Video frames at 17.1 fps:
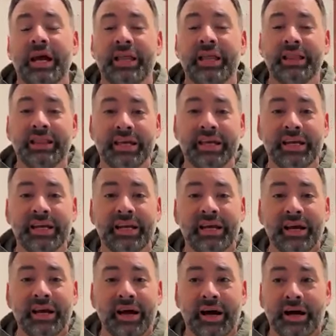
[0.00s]
And
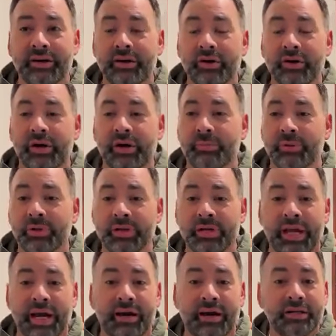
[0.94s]
then I know
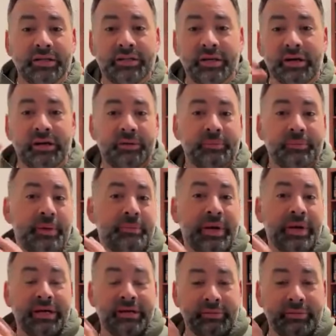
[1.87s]
Cumberland County, talking to my
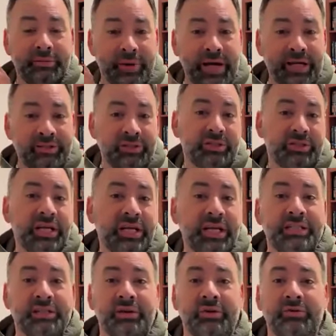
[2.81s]
man, Pastor
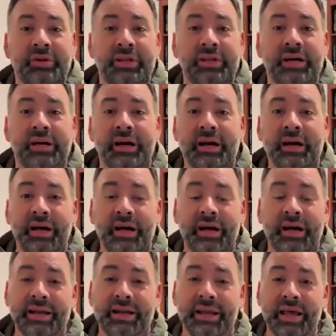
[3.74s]
Jason over there,
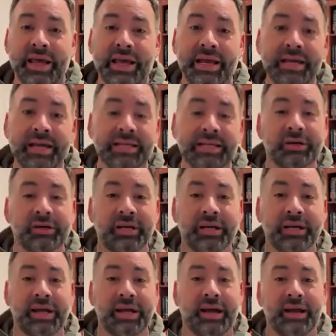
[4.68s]
and he's
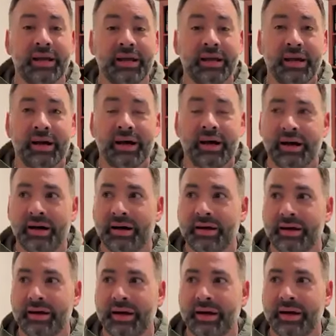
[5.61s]
looking at,
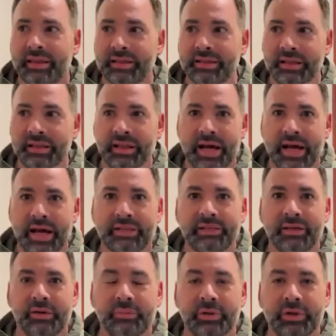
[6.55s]
I think the
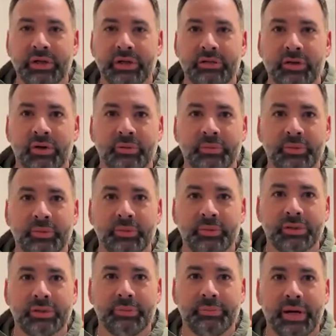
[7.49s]
last number he told me
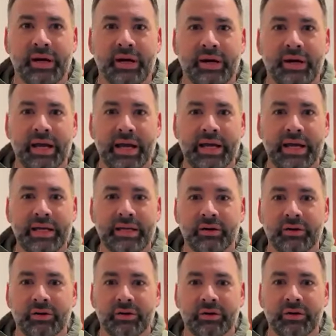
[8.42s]
was about
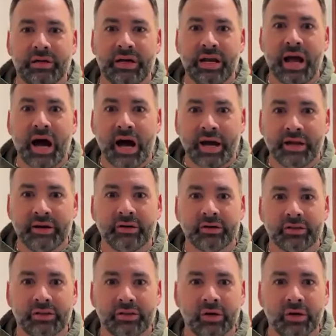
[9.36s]
8 or 9
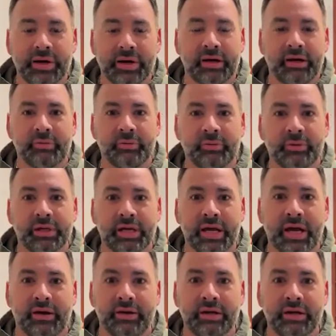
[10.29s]
or so at Cumberland
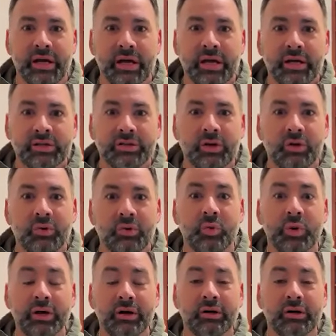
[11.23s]
County. So
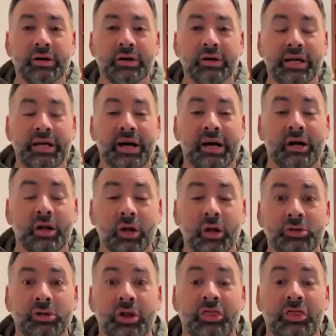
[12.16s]
we are looking at
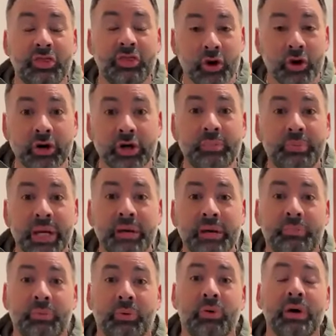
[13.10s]
close to 30
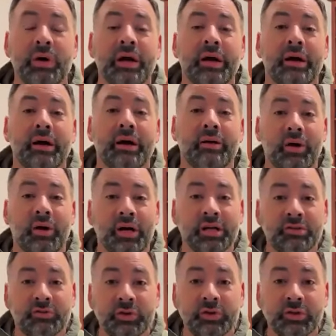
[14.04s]
people
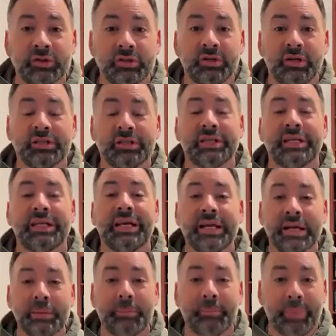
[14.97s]
across Fusion Church
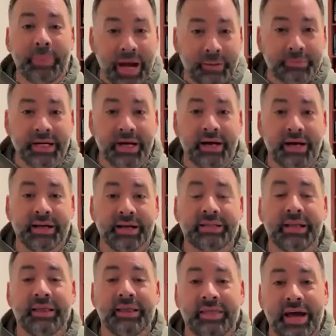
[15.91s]
getting
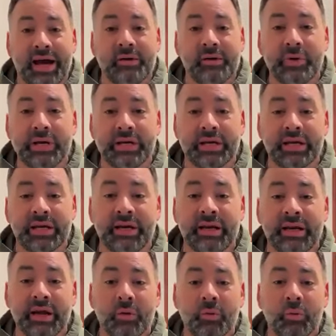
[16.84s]
baptized that
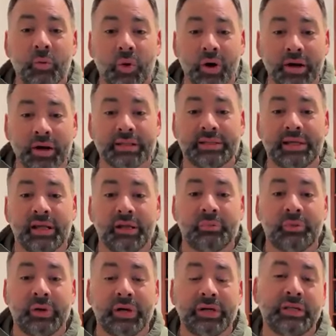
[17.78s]
weekend. What a
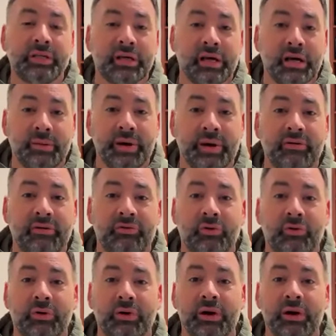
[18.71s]
celebration to come
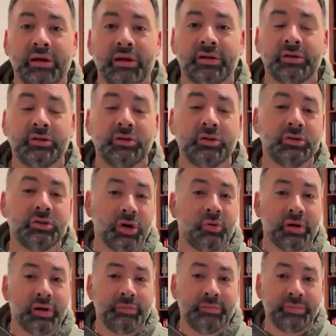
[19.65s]
out for. So you
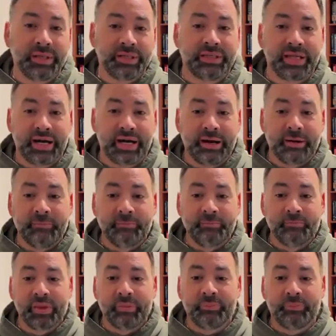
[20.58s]
don't want to miss that.
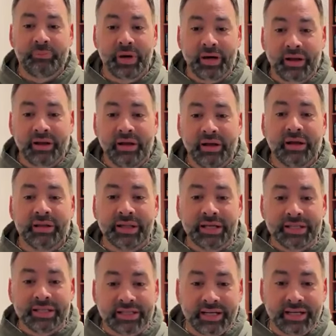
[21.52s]
But
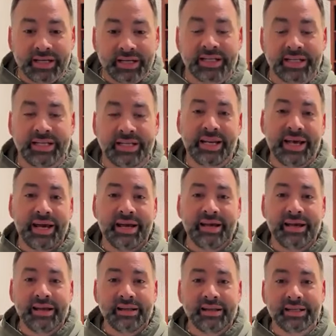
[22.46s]
let's get into
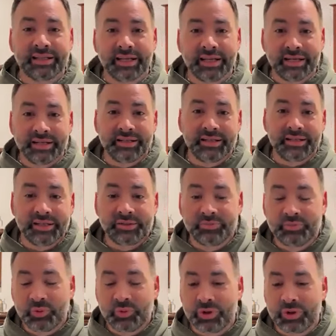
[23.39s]
today. Let's get into
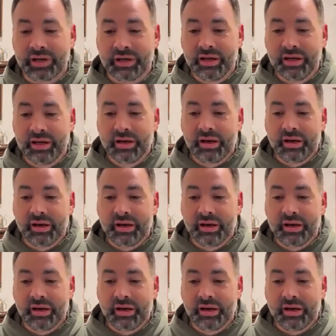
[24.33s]
this morning.